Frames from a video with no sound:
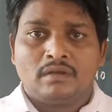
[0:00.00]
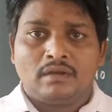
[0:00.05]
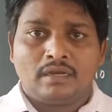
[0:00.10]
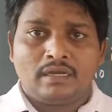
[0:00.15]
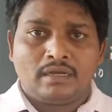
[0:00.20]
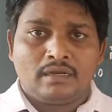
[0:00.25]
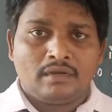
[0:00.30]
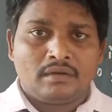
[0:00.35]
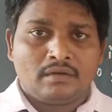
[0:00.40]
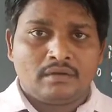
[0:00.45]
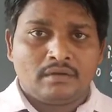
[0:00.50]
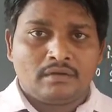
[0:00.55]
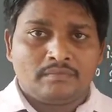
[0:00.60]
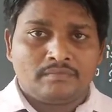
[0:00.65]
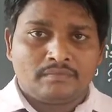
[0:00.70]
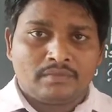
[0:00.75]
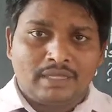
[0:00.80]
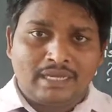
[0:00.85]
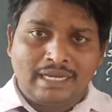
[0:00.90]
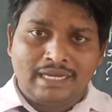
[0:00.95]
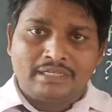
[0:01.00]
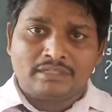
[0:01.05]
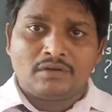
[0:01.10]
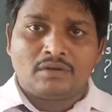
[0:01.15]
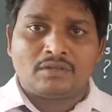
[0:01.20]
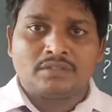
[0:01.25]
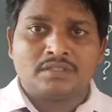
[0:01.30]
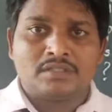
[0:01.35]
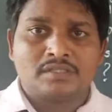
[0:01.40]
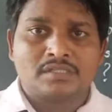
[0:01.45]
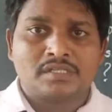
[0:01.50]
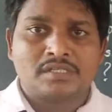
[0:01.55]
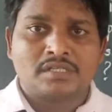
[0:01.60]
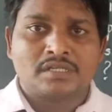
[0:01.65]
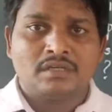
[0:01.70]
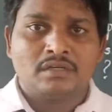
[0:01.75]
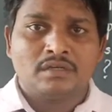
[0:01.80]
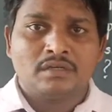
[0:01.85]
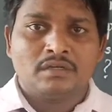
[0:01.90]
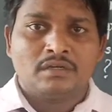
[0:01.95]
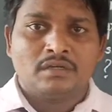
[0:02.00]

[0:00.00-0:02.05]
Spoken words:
and 8 others